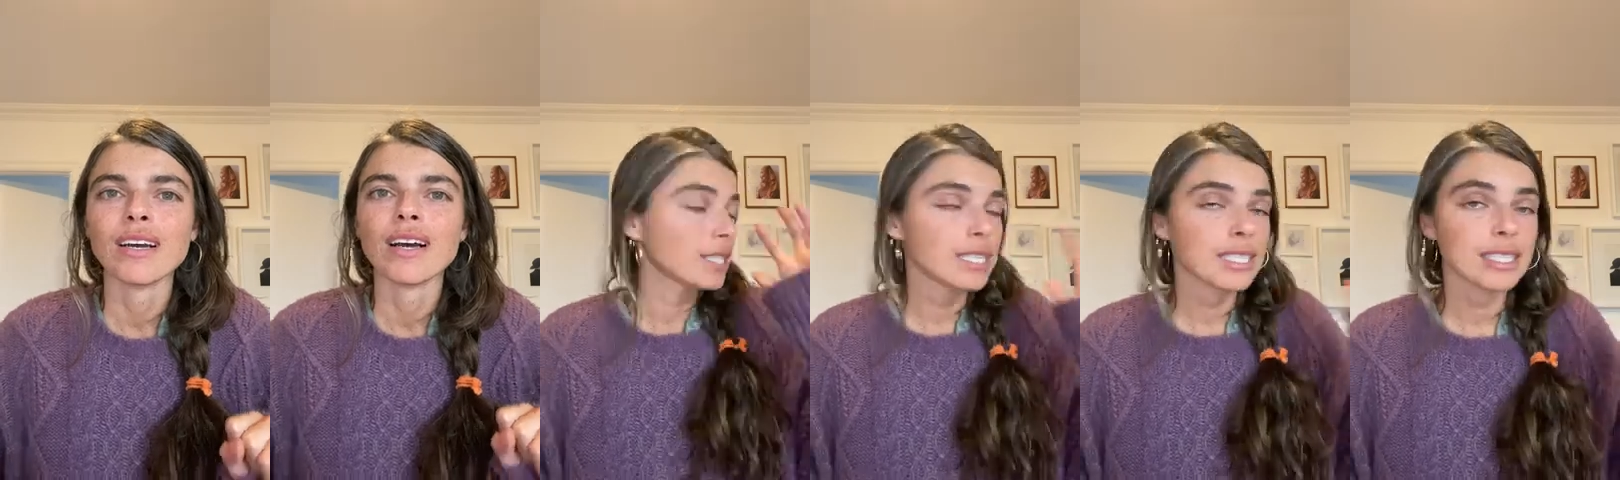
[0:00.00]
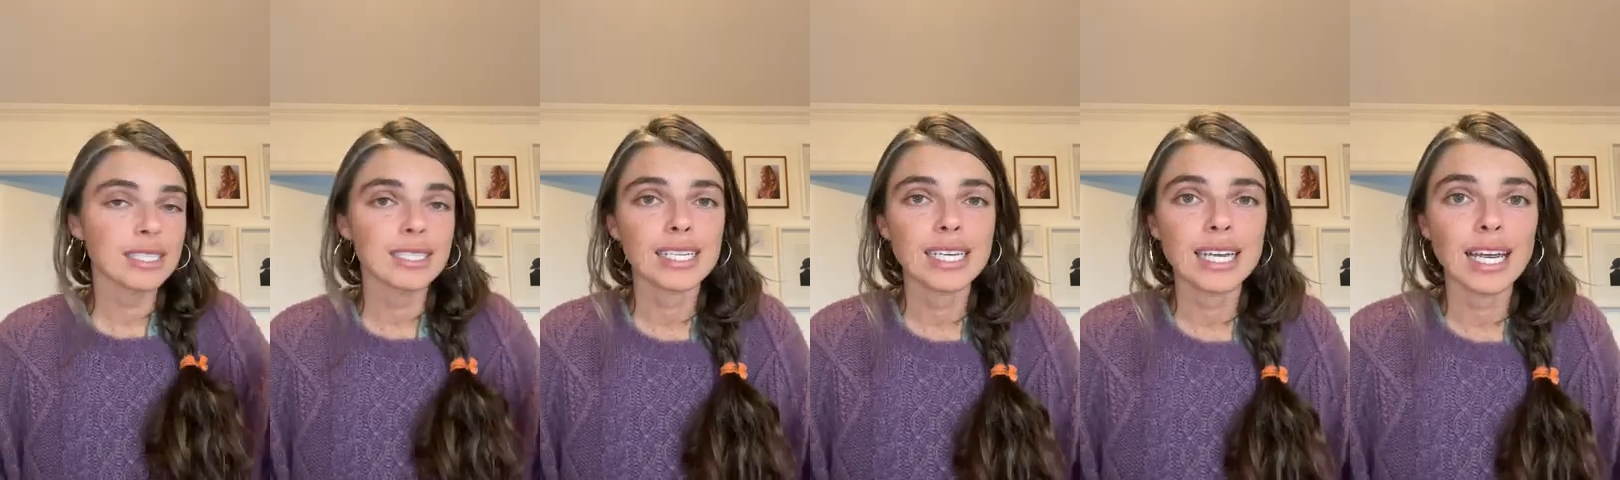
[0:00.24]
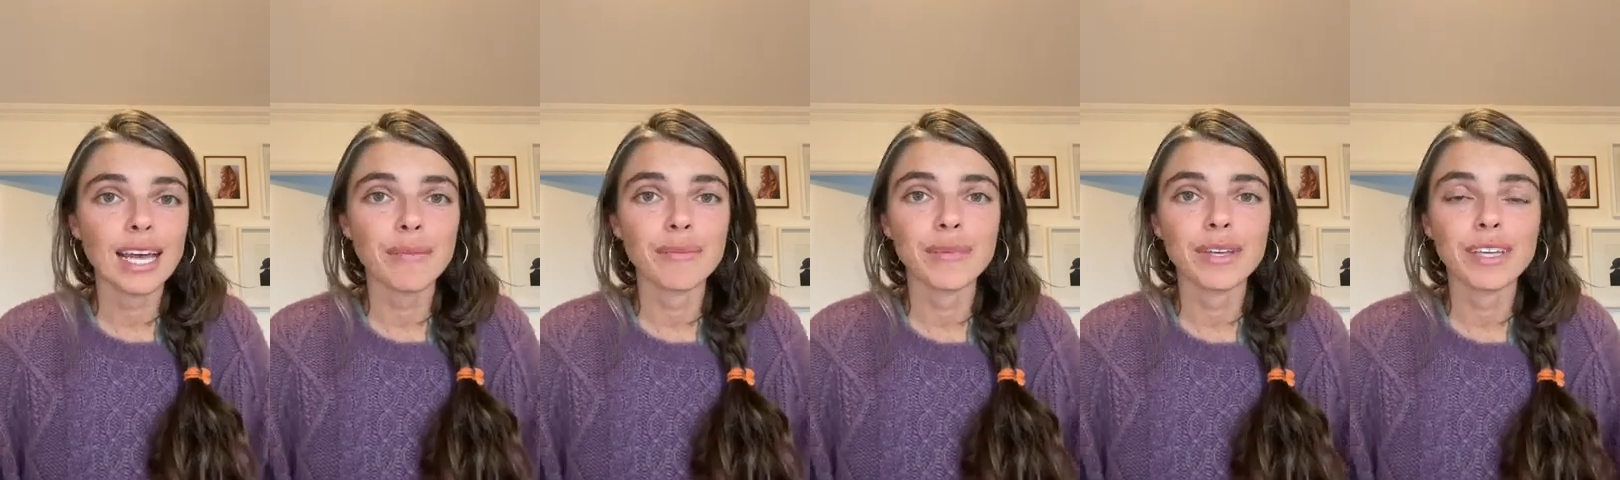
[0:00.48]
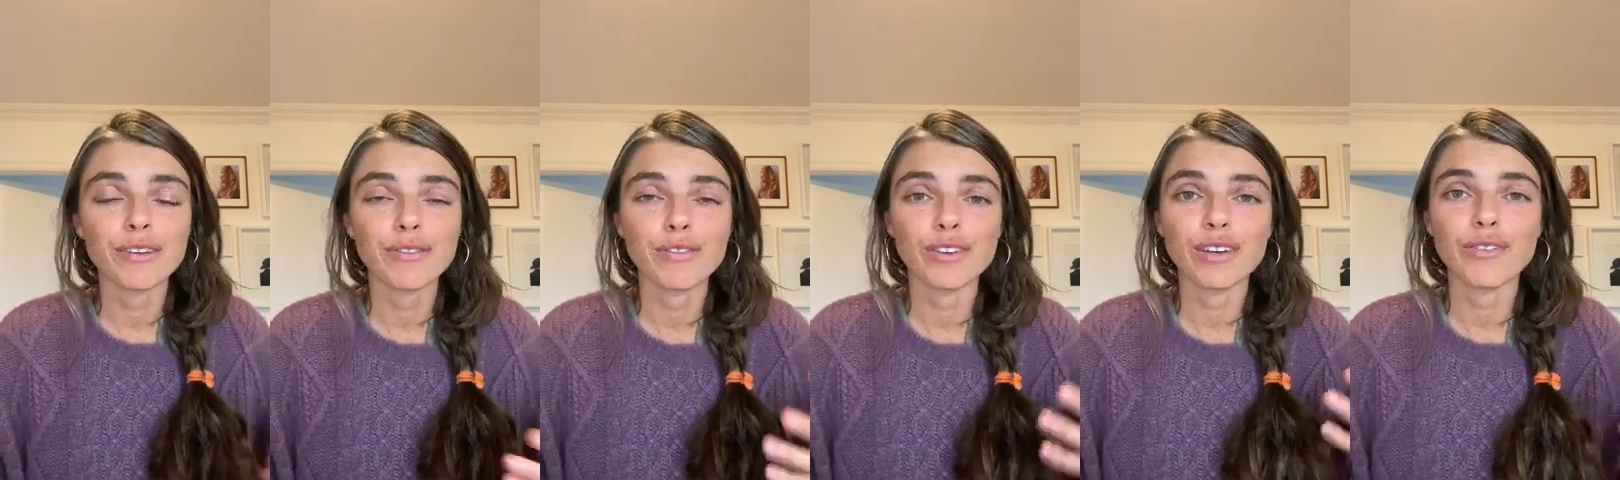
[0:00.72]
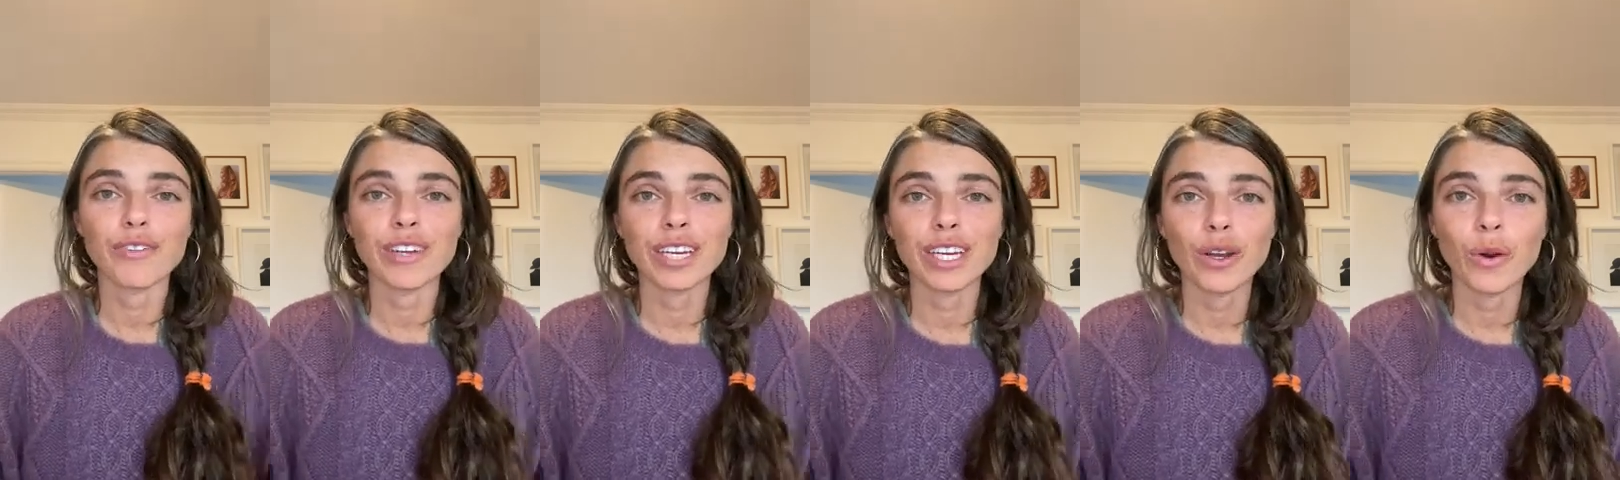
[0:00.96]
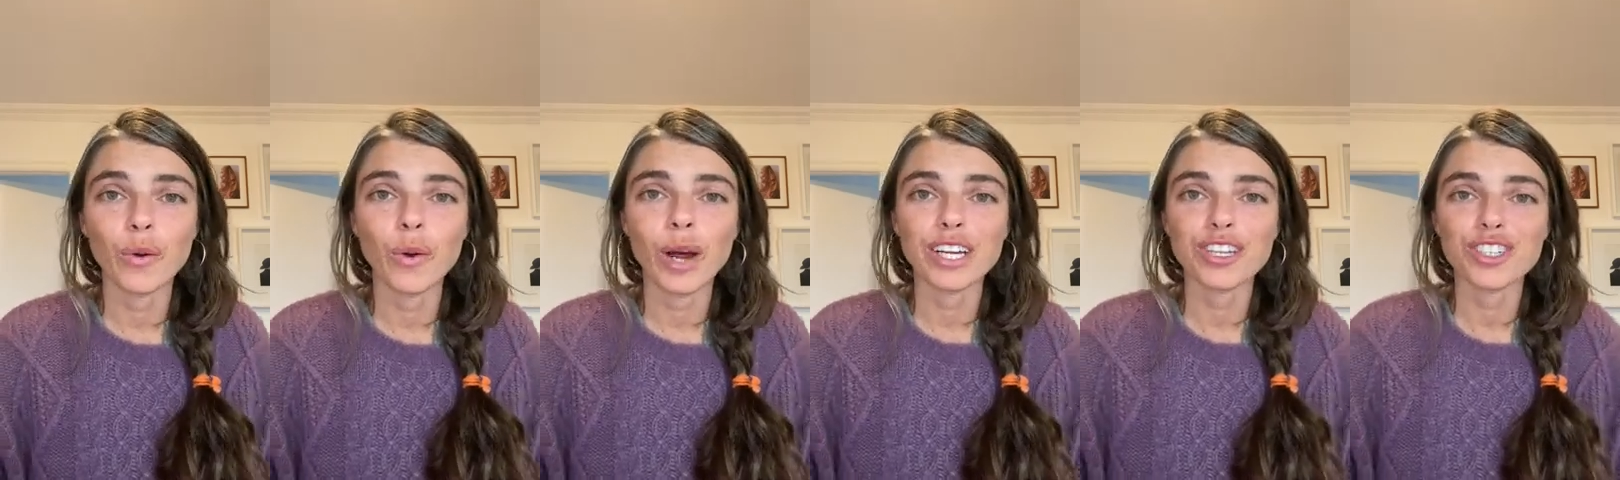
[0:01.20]
Please DM me if you have any
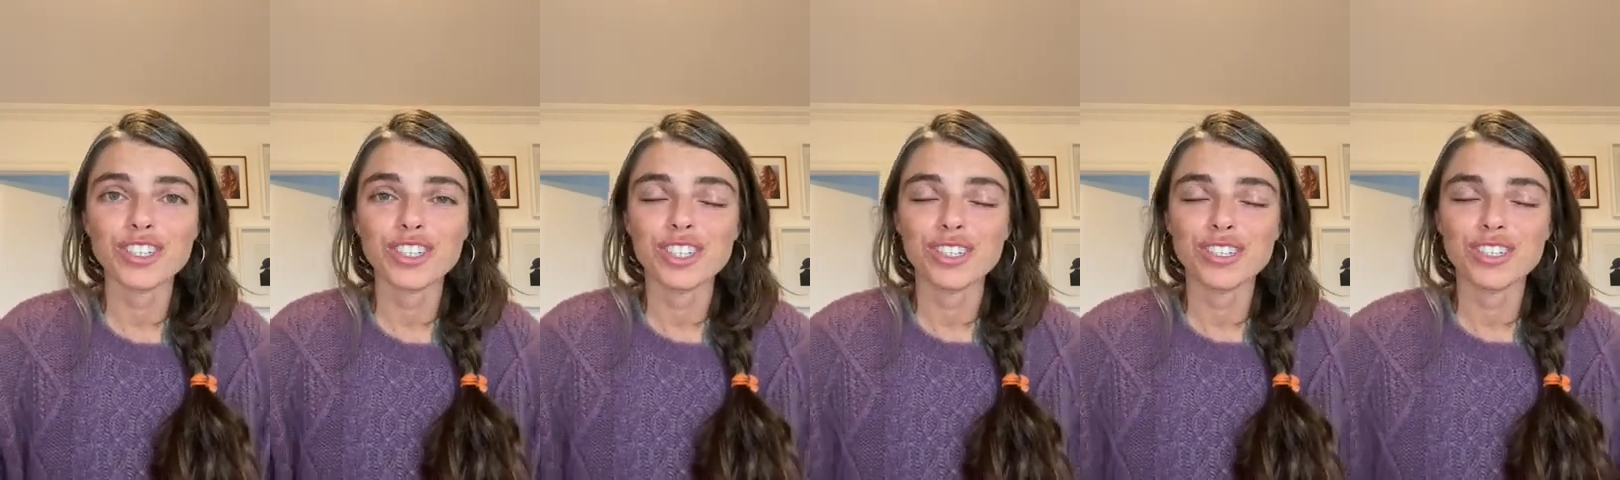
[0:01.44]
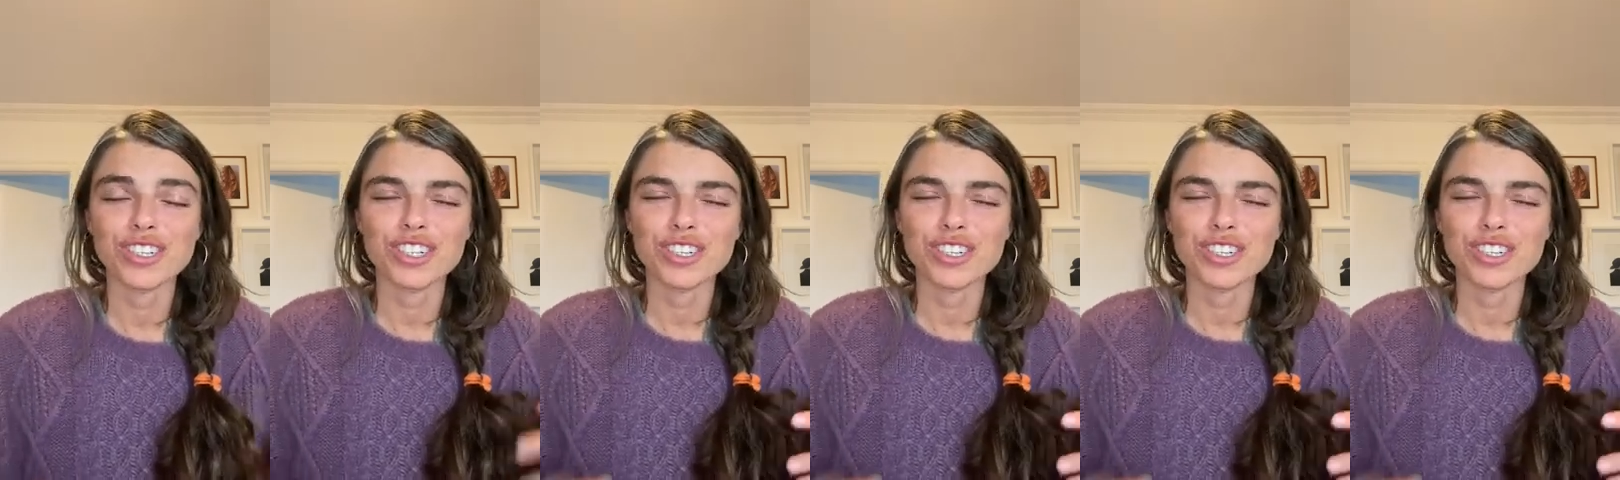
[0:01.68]
questions.